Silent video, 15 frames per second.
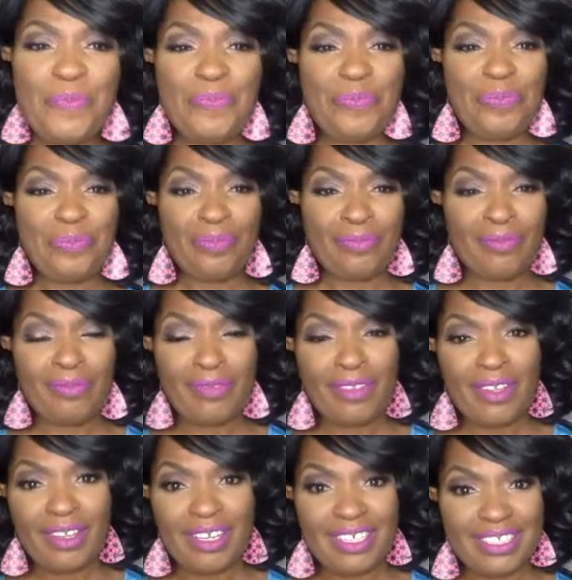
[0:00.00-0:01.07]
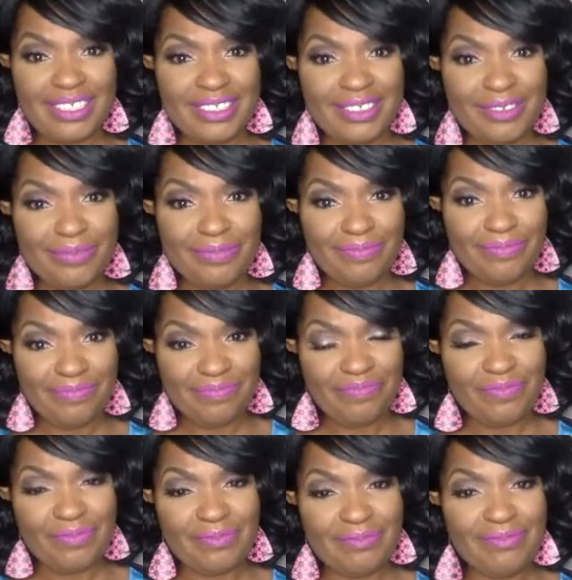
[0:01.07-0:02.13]
a humble individual. I stay
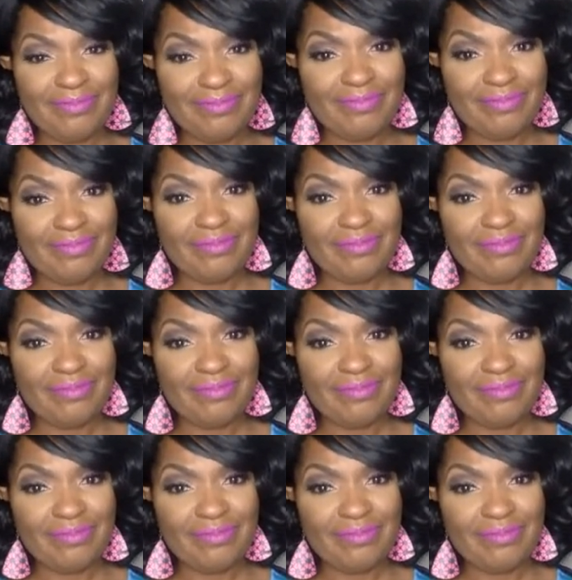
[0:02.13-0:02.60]
grounded.